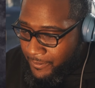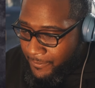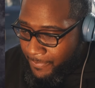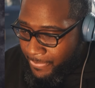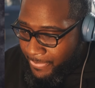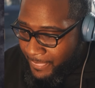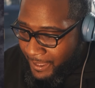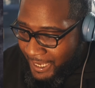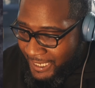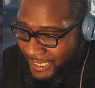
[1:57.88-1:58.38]

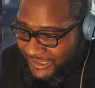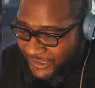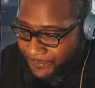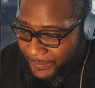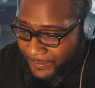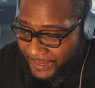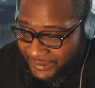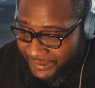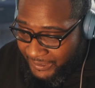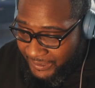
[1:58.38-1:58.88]
I
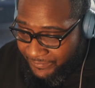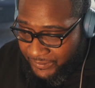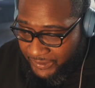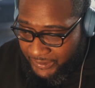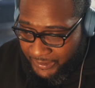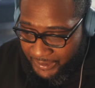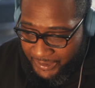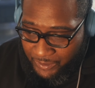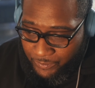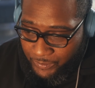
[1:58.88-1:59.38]
space
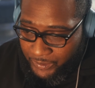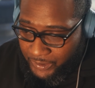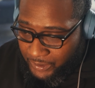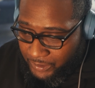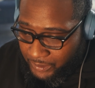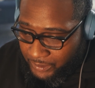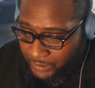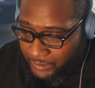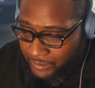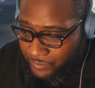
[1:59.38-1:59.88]
everything with
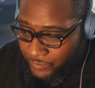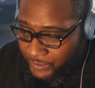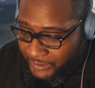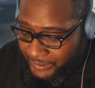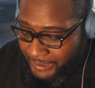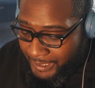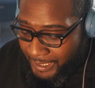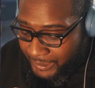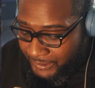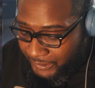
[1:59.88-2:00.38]

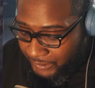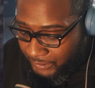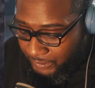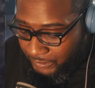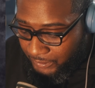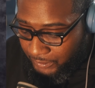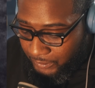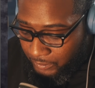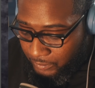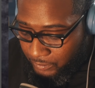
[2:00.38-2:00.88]
dashes,
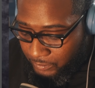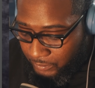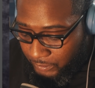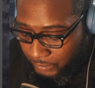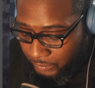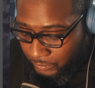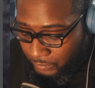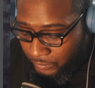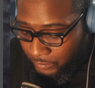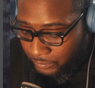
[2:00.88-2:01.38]
so
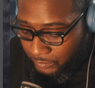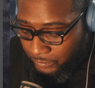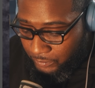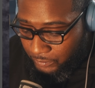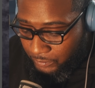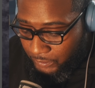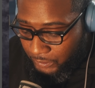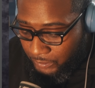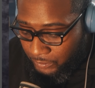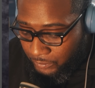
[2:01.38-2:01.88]

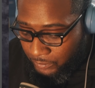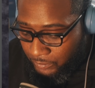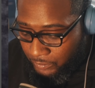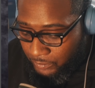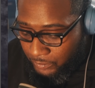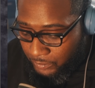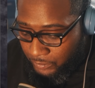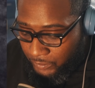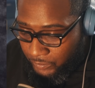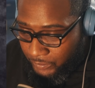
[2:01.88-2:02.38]

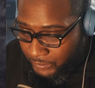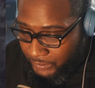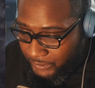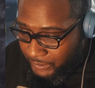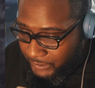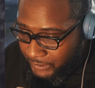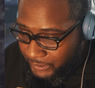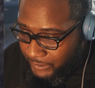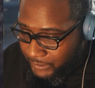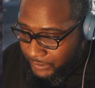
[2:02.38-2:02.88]

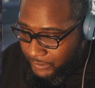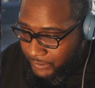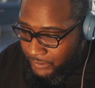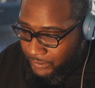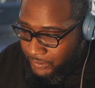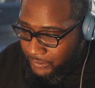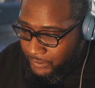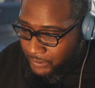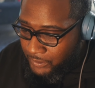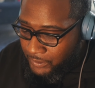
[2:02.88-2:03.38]
2/2/26.
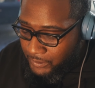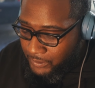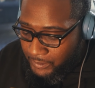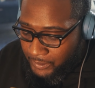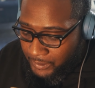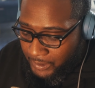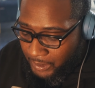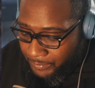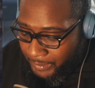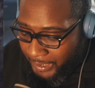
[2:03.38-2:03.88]

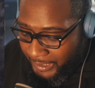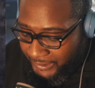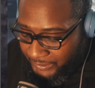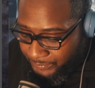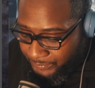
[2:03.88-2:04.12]
I'm gonna actually put